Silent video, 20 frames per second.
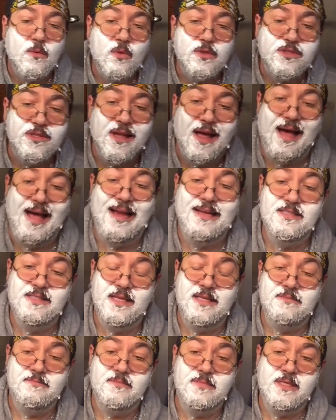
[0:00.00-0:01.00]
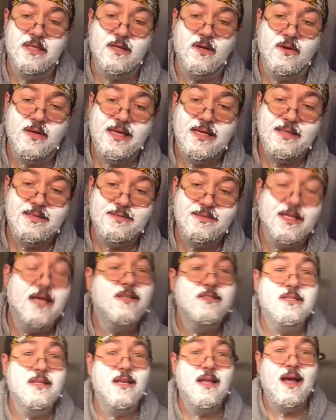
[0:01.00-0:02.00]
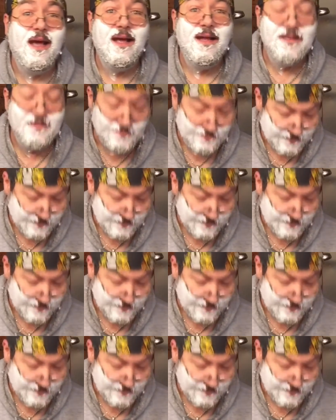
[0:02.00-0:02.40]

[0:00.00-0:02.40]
was nice, and you know, he doesn't lie.